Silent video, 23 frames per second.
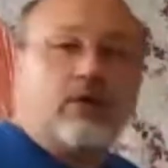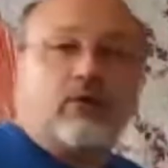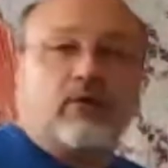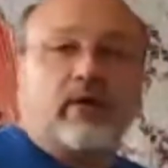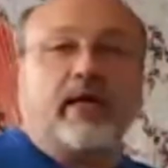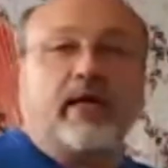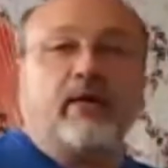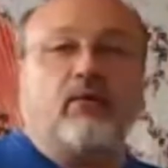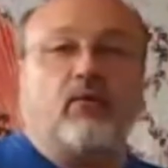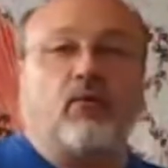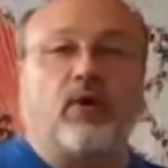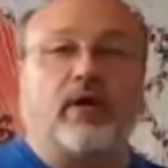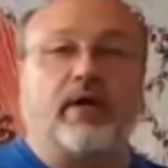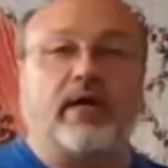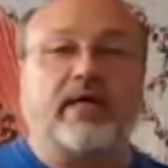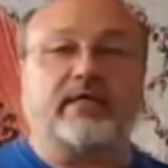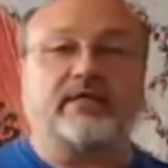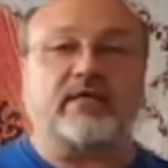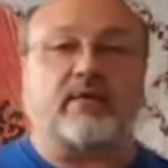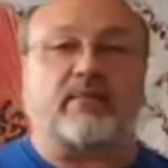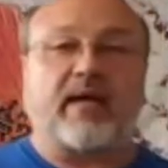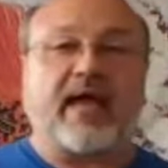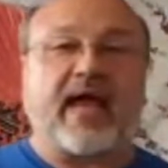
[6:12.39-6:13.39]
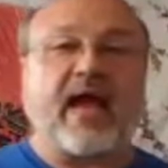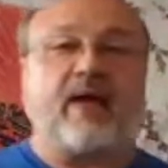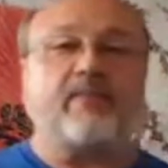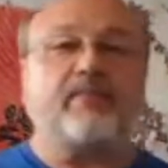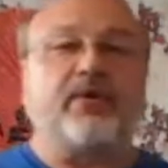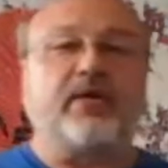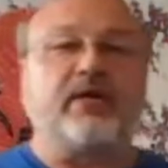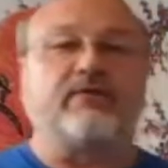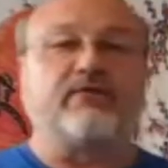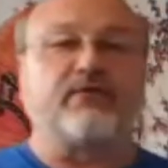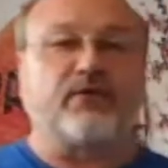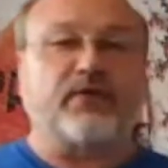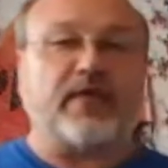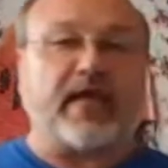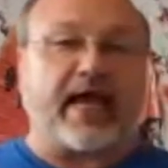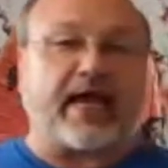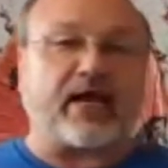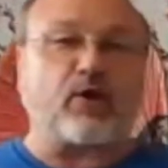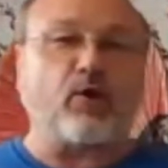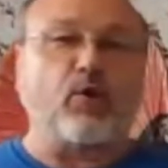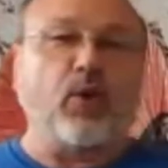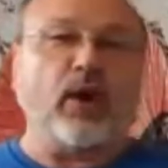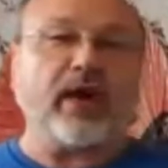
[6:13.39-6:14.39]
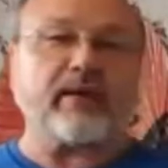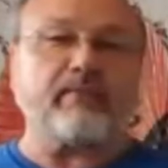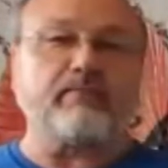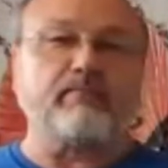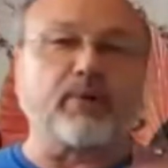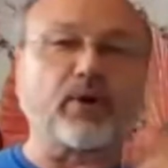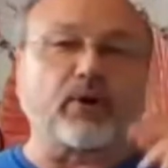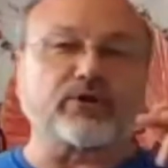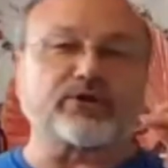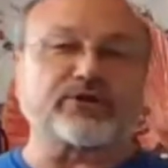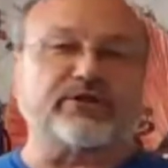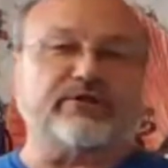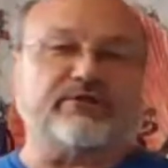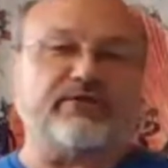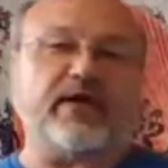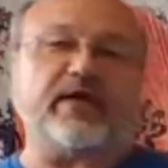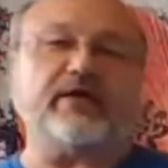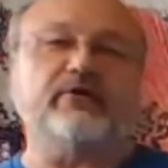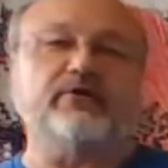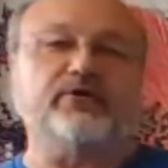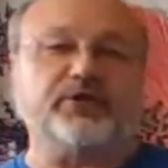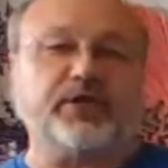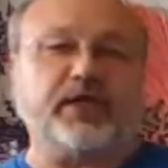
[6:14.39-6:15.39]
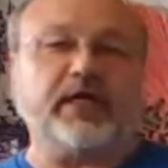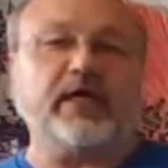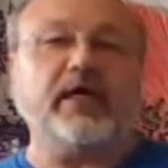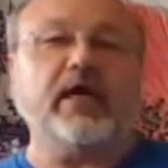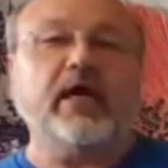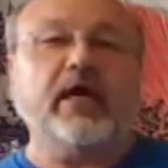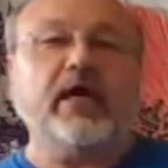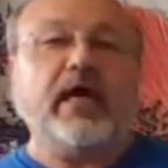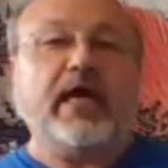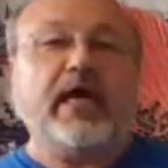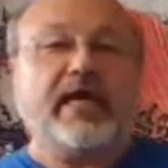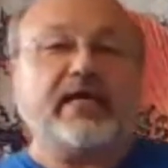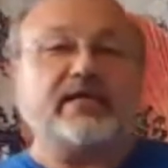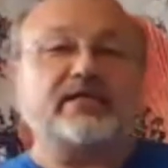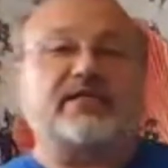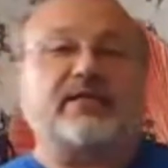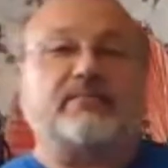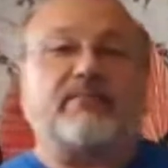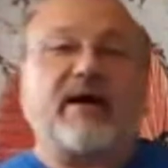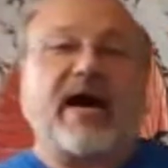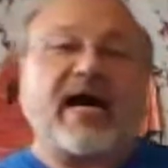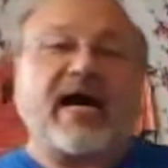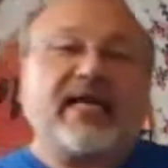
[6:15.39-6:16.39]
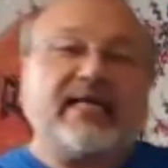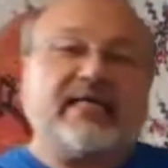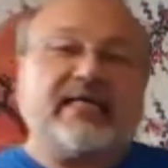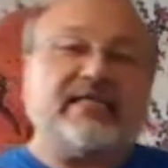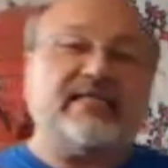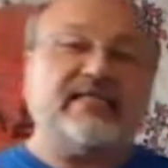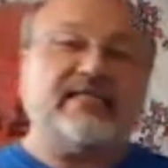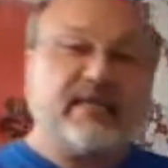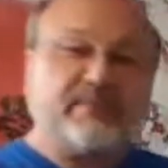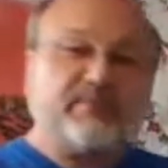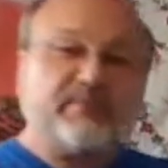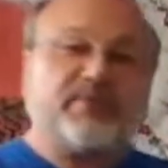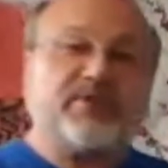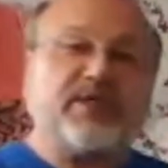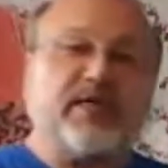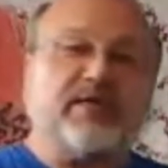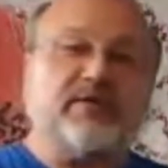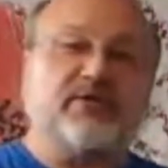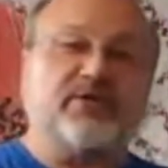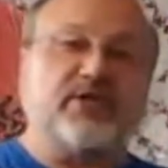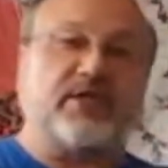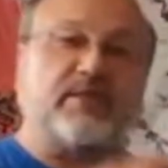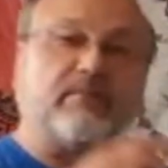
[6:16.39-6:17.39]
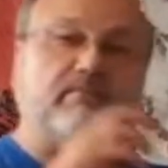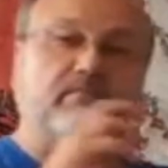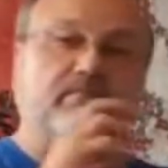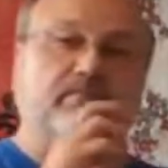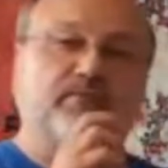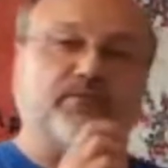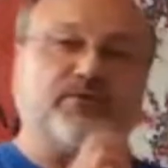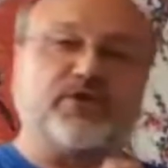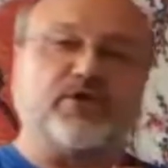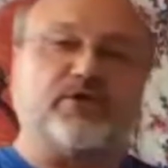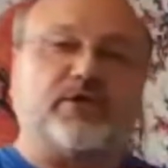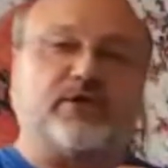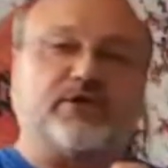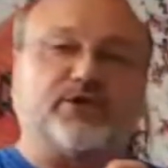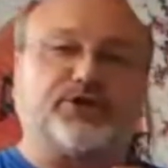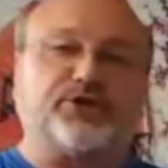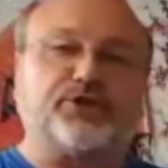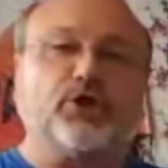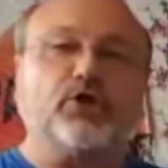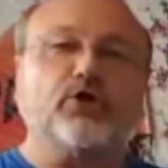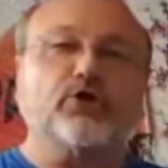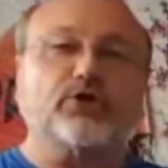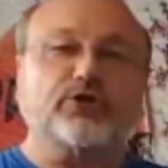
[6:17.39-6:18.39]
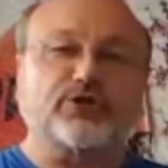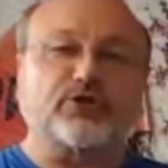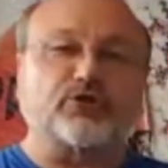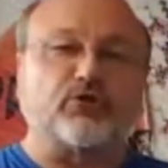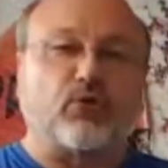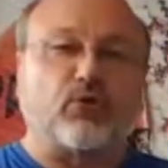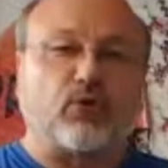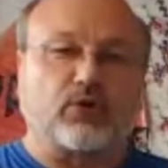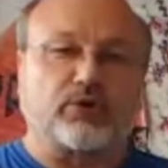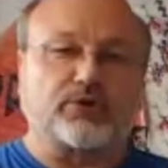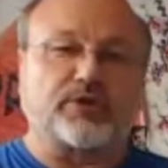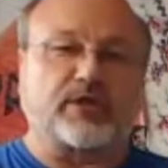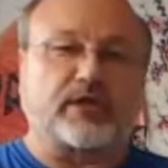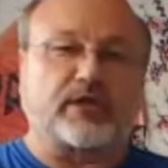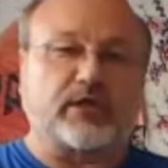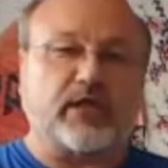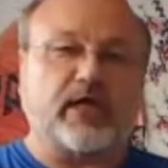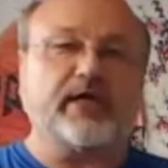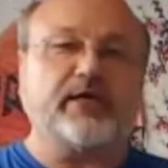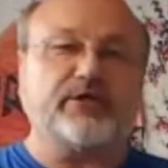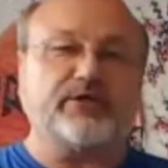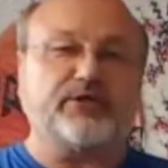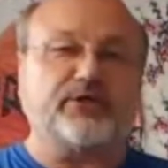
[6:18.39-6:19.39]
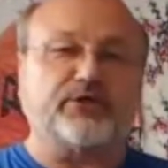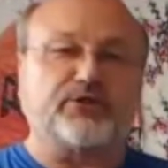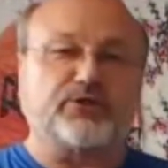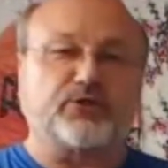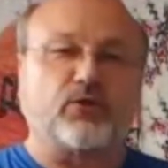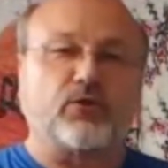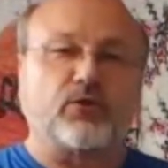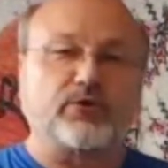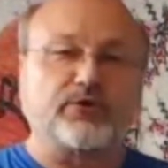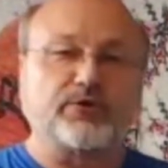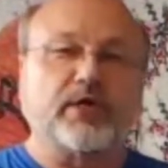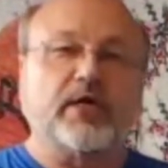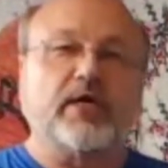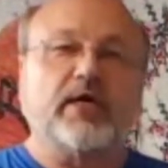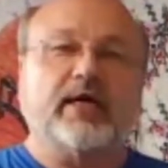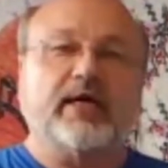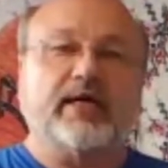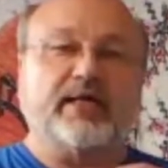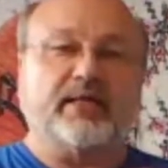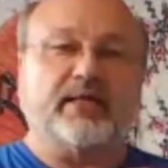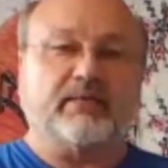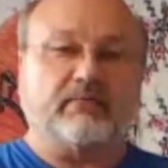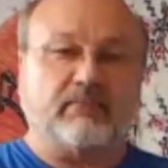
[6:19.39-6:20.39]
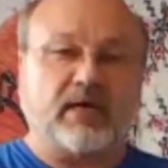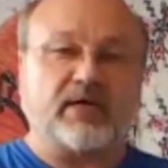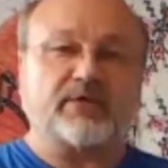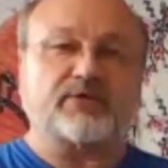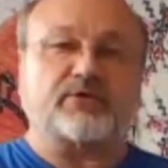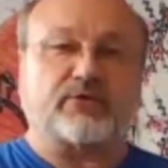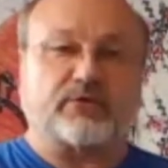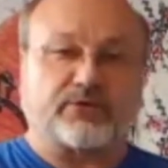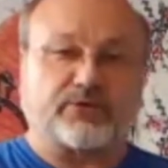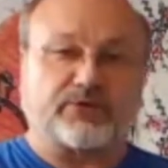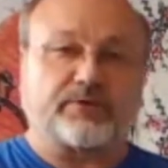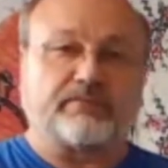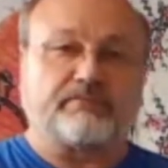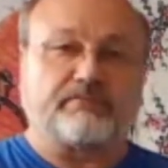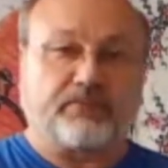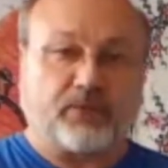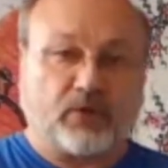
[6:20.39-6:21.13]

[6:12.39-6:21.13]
Okay. What ends up happening for that quick burst of energy is the body dips into the sugar stores, the glycogen stores in the muscles.